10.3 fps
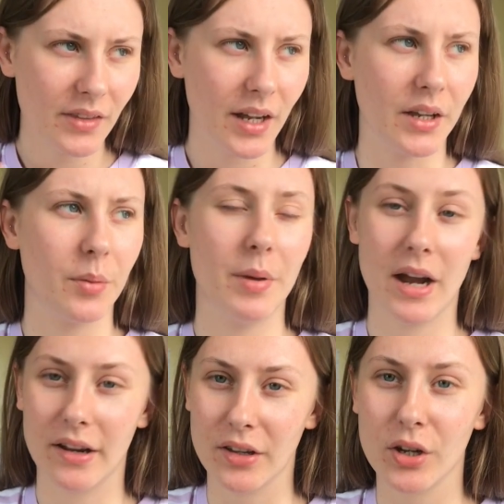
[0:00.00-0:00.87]
and
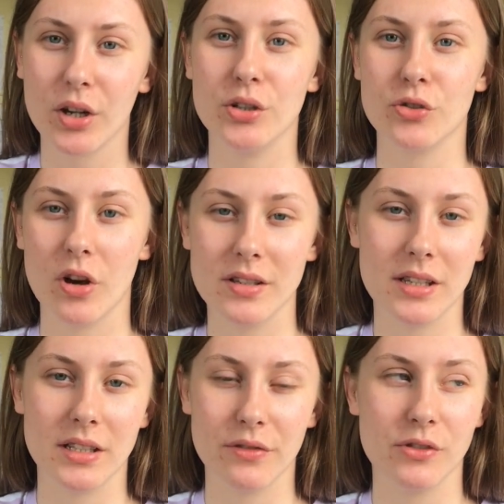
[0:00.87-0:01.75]
comparing and
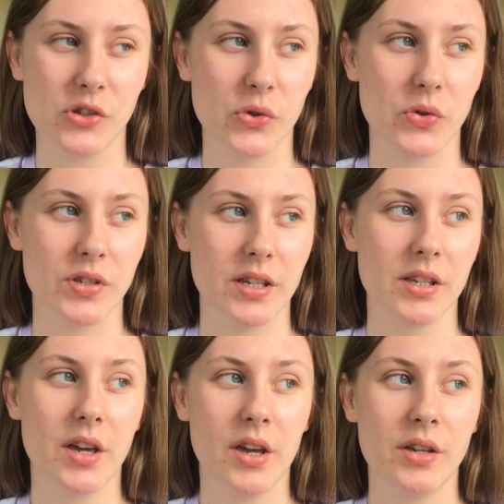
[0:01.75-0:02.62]
contrasting different sources.
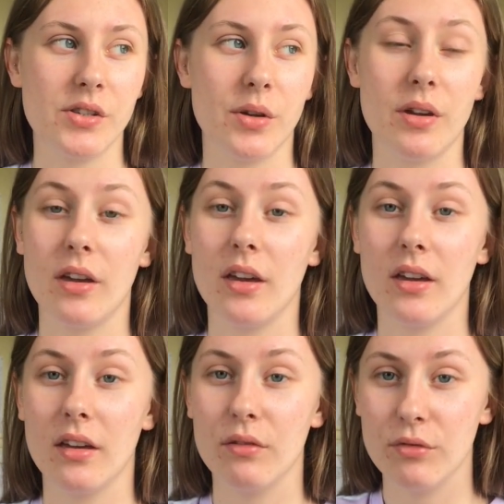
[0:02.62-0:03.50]
So
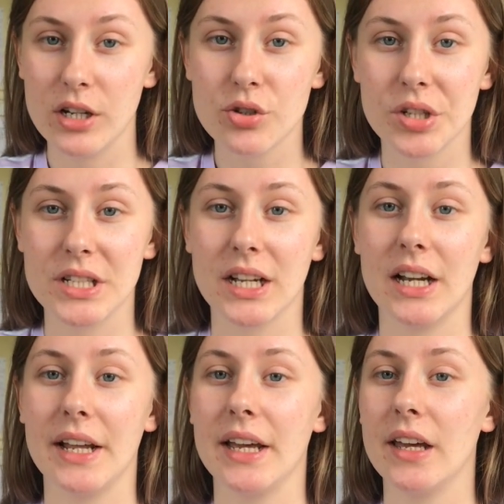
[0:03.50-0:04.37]
read
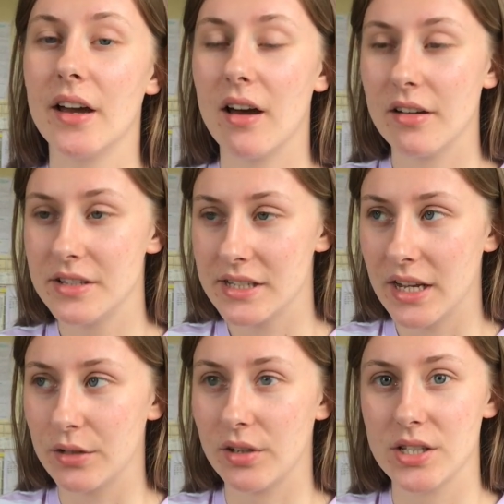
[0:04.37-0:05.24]
critically,
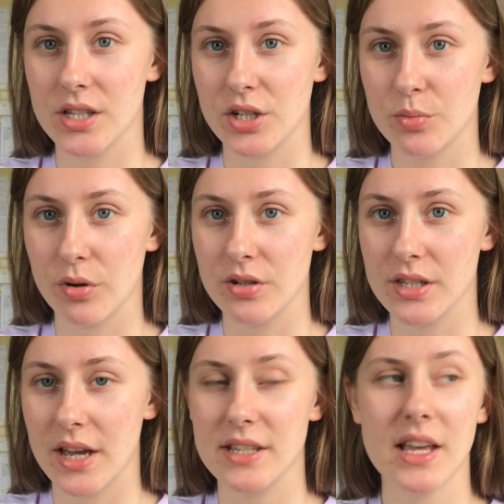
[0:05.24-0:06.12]
understand the research
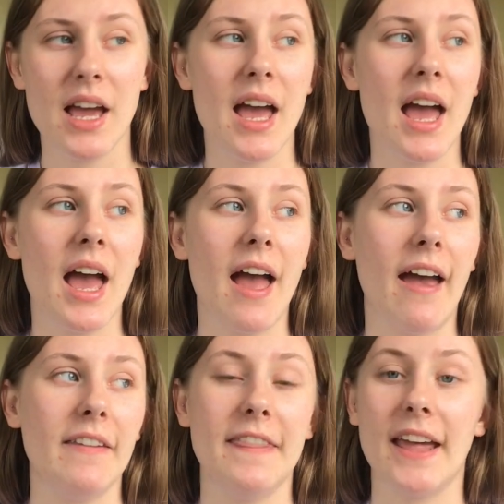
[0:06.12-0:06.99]
process,
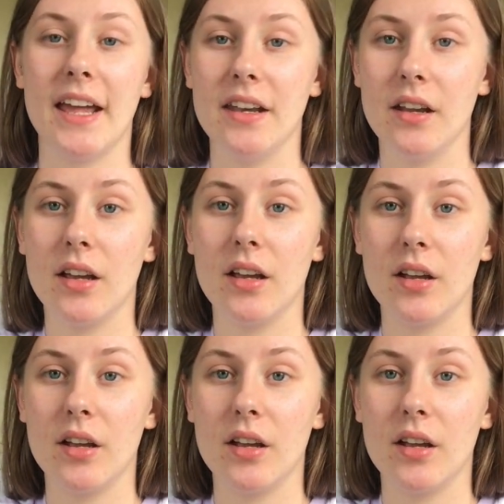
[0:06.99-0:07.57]
and then